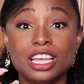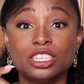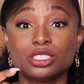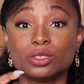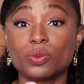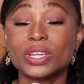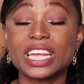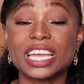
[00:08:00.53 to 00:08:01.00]

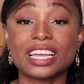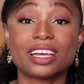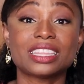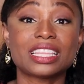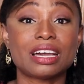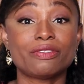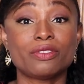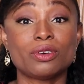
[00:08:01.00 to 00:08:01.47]
So when I
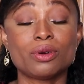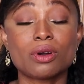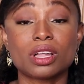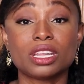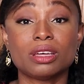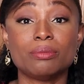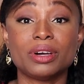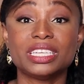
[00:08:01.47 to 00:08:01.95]
got that phone
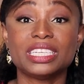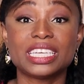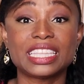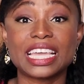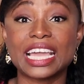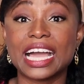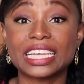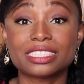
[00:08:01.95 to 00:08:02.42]
call on Monday,
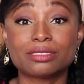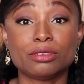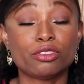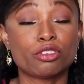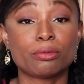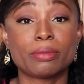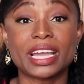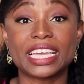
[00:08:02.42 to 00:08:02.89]
they asked me
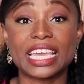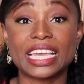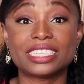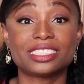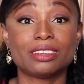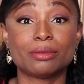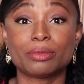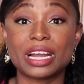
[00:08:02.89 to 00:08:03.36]
for my
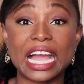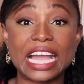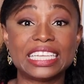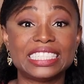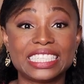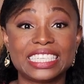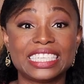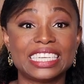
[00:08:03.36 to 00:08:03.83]
case number. I
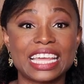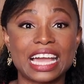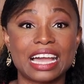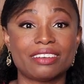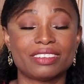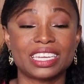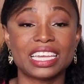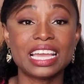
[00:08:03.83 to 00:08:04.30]
didn't
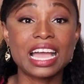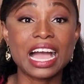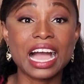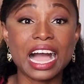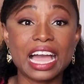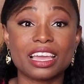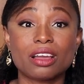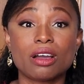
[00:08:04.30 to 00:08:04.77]
have it.
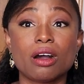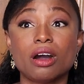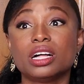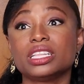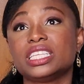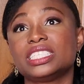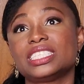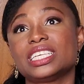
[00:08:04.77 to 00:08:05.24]
I
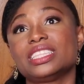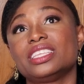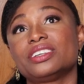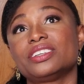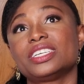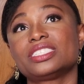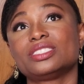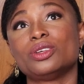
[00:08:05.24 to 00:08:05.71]
called, they said
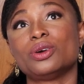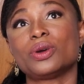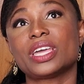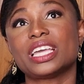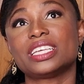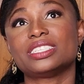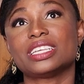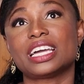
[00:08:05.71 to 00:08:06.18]
there is no
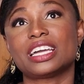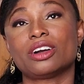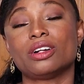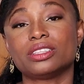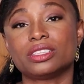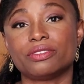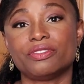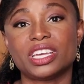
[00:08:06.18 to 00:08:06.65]
case. I
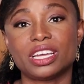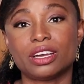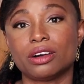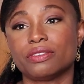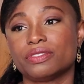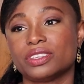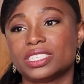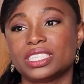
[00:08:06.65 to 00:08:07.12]
called the vet
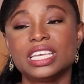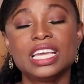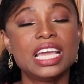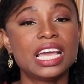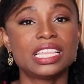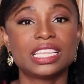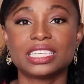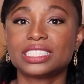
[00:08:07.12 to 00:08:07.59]
office.
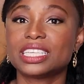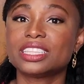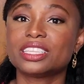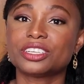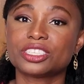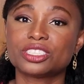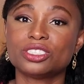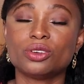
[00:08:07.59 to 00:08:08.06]
They said
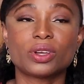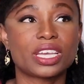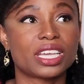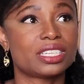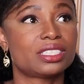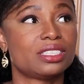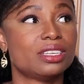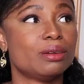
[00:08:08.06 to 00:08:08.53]
there is no
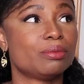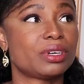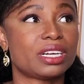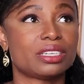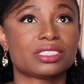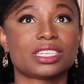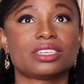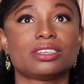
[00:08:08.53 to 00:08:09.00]
case
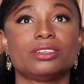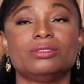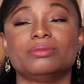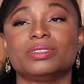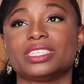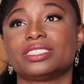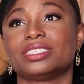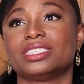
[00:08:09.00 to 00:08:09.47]
number. I was like, oh
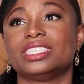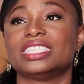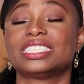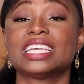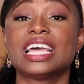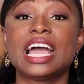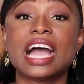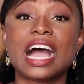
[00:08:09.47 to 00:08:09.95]
my
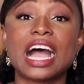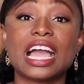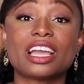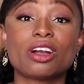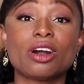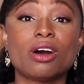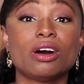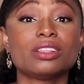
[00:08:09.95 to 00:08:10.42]
goodness. I
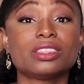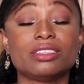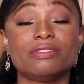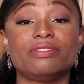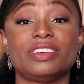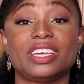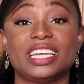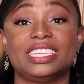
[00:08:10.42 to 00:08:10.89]
called the
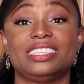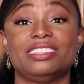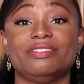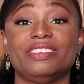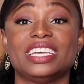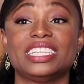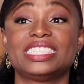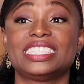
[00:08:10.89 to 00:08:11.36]
vet. The
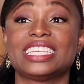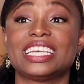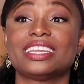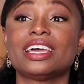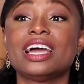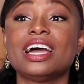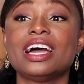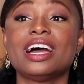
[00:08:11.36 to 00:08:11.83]
vet
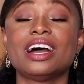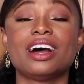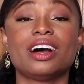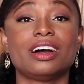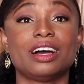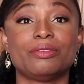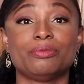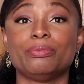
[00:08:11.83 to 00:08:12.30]
said,
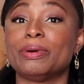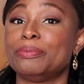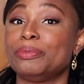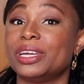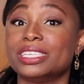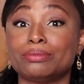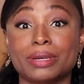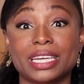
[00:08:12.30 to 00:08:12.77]
but
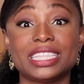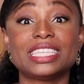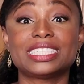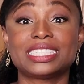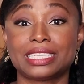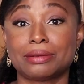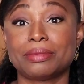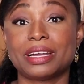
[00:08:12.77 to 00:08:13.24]
because by
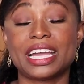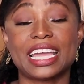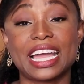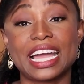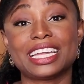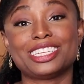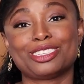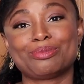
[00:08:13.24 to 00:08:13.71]
this time I
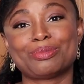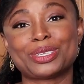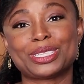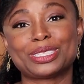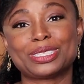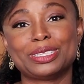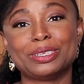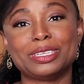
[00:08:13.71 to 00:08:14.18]
had his
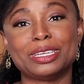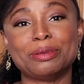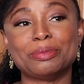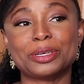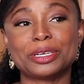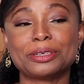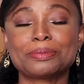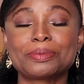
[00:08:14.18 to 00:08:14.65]
personal
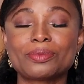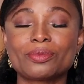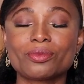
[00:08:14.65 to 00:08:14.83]
number.